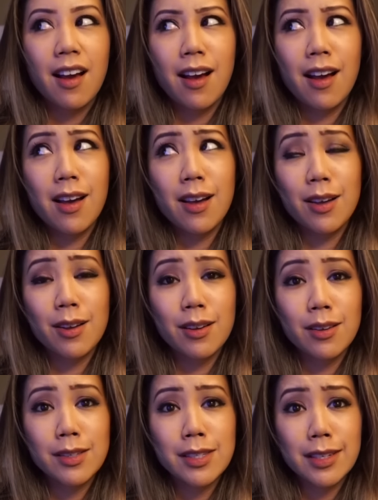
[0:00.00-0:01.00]

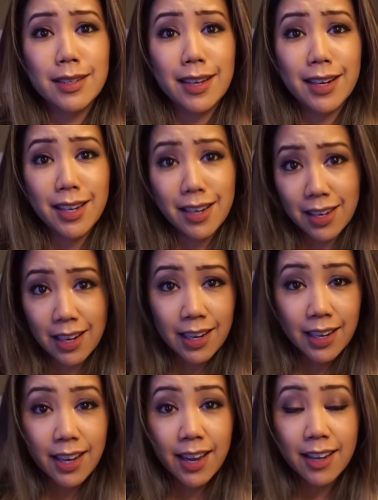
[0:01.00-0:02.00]
Uh, did a lot of
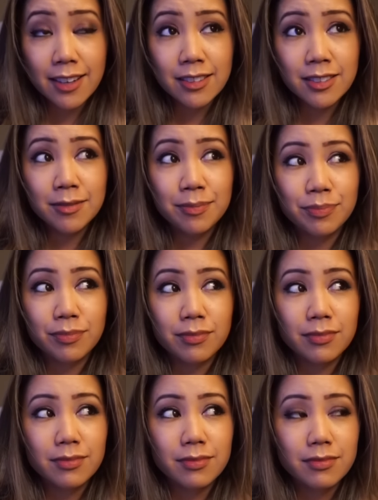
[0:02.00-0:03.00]
eating again.
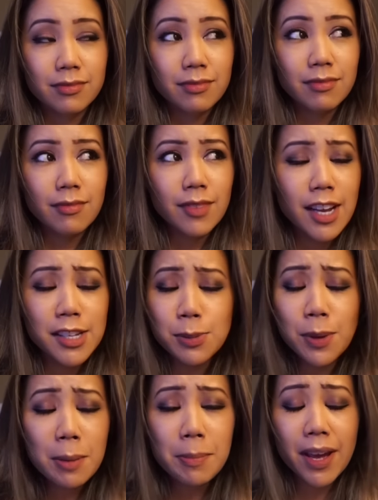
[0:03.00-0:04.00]
I
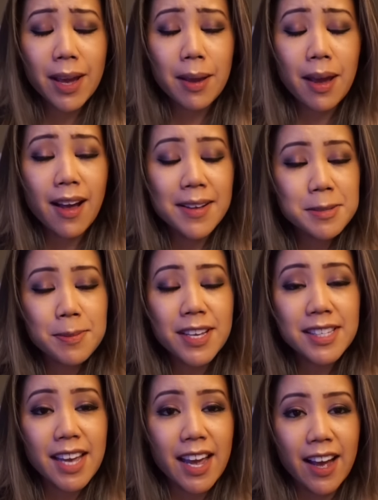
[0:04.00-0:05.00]
swear, my
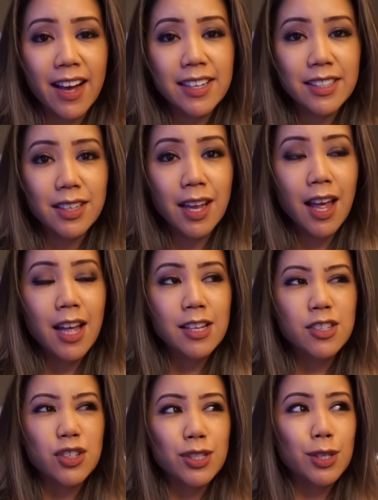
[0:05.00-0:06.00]
husband's aunt
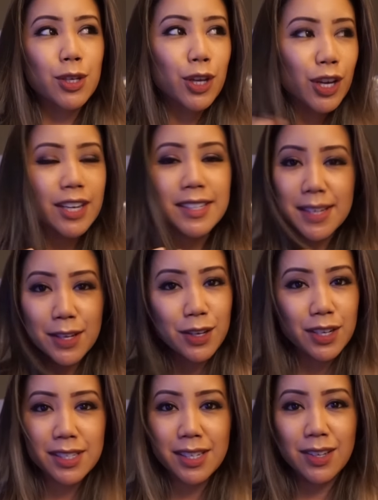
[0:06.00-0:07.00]
just cooks and
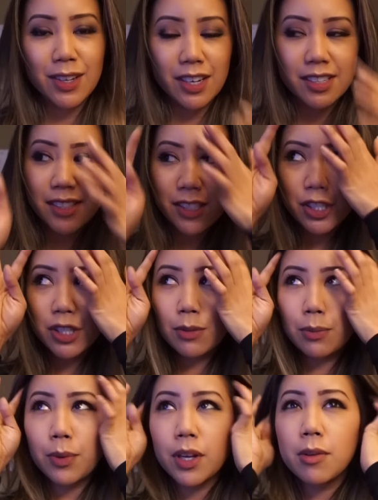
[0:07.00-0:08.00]
cooks and cooks. She,
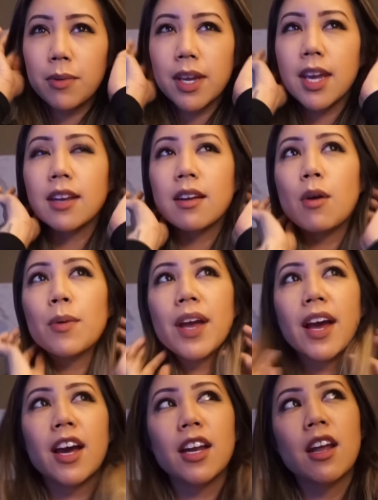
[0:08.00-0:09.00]
what did we eat? Oh, we
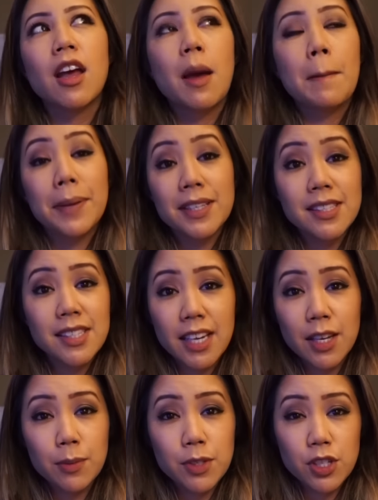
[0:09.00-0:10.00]
had
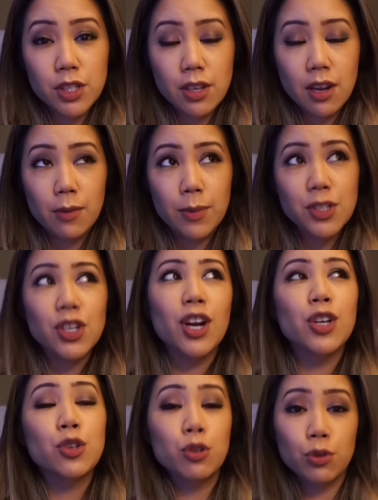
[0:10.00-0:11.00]
pancit, which is which
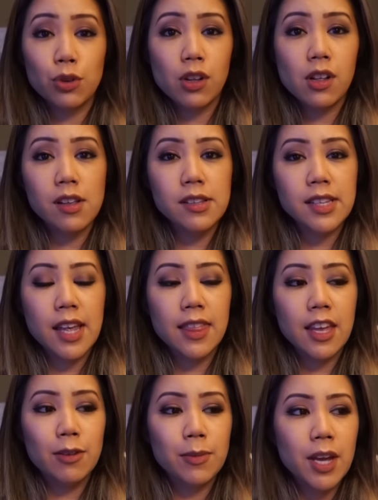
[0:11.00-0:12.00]
are noodles, and
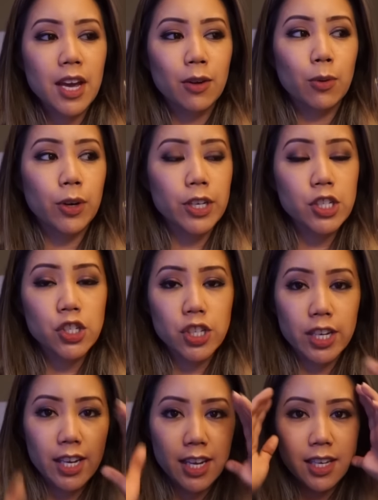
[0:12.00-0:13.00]
then we had orange
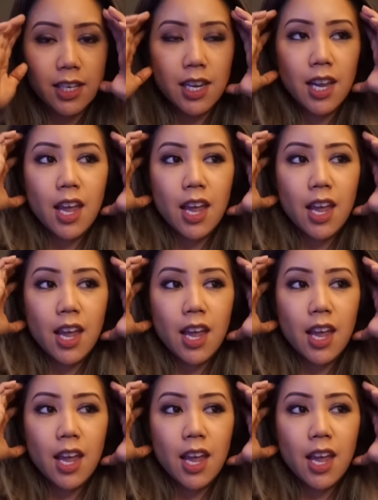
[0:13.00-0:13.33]
chicken.